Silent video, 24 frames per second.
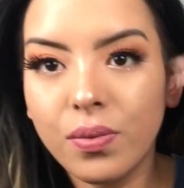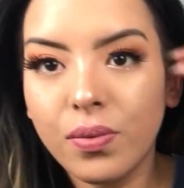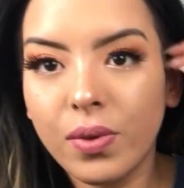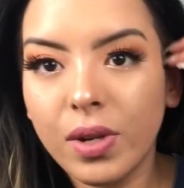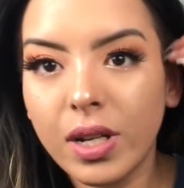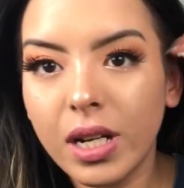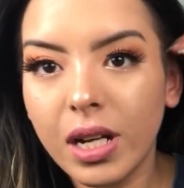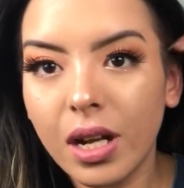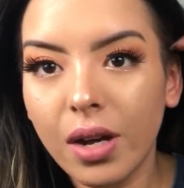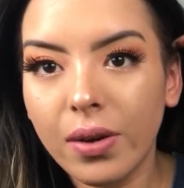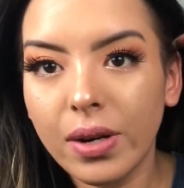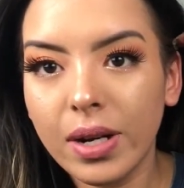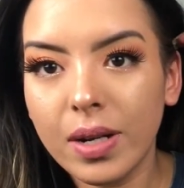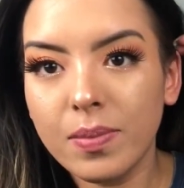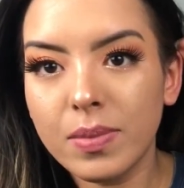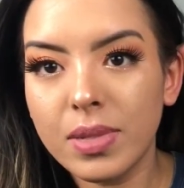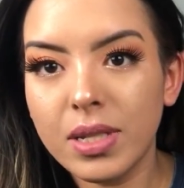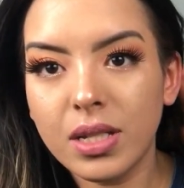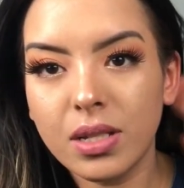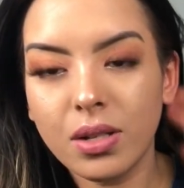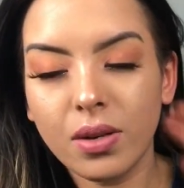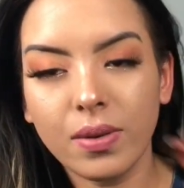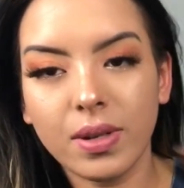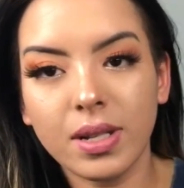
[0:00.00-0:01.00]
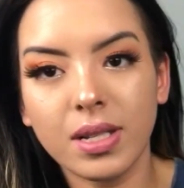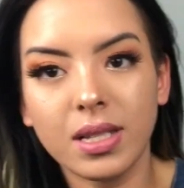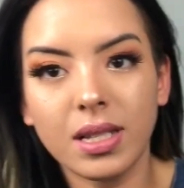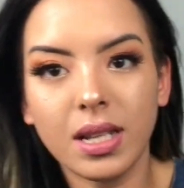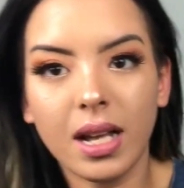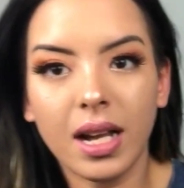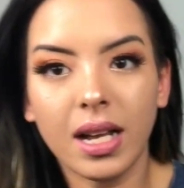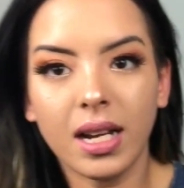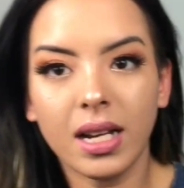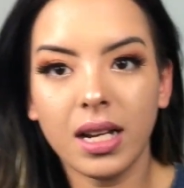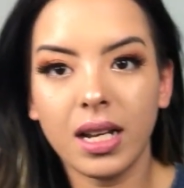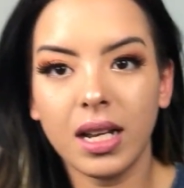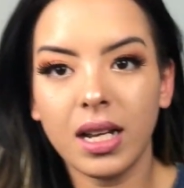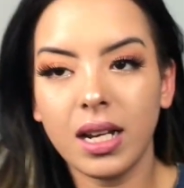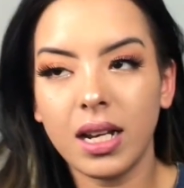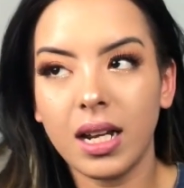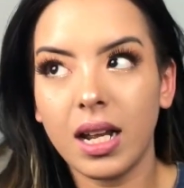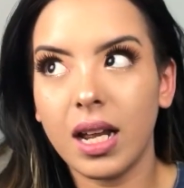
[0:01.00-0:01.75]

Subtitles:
video and I'm so excited,